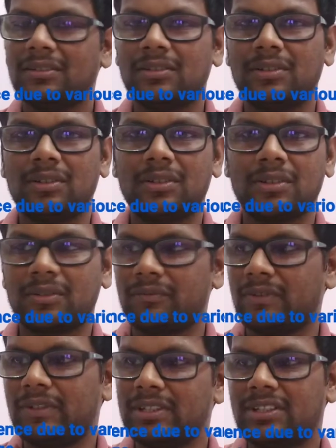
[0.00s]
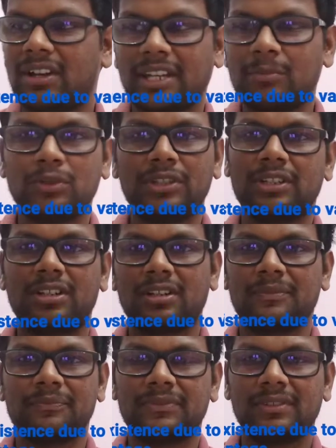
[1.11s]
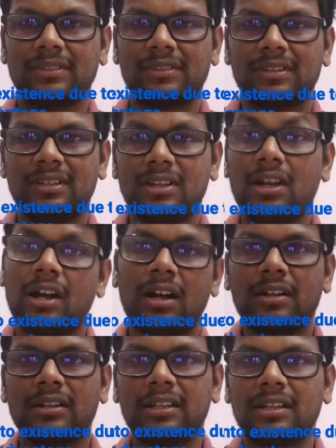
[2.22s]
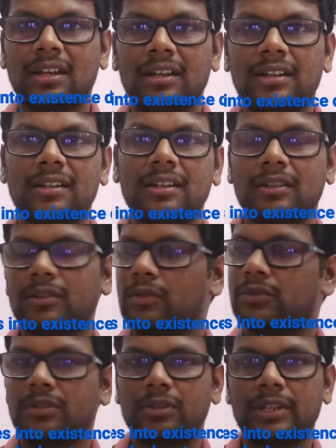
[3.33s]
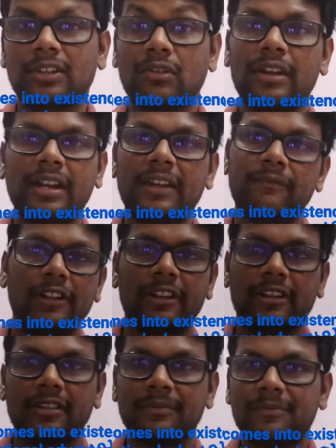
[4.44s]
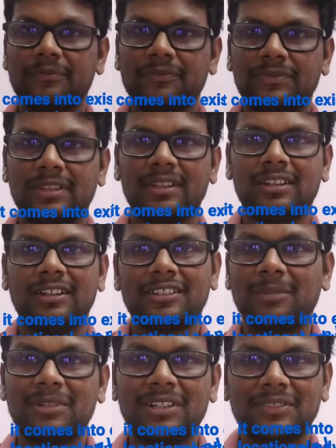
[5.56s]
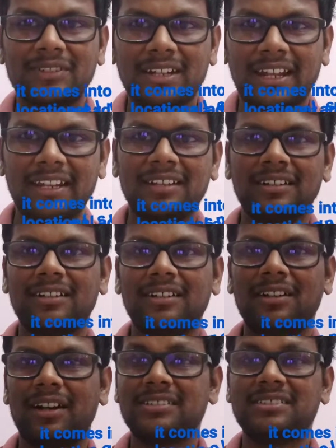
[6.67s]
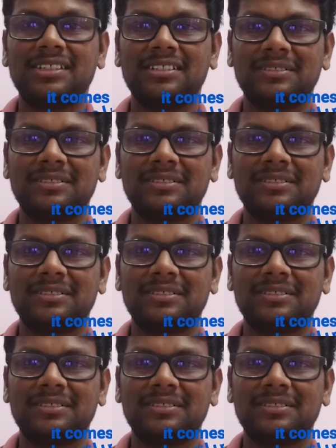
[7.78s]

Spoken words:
we will talk about that car, RD. And so you take Royal Enfield, somebody will like RC.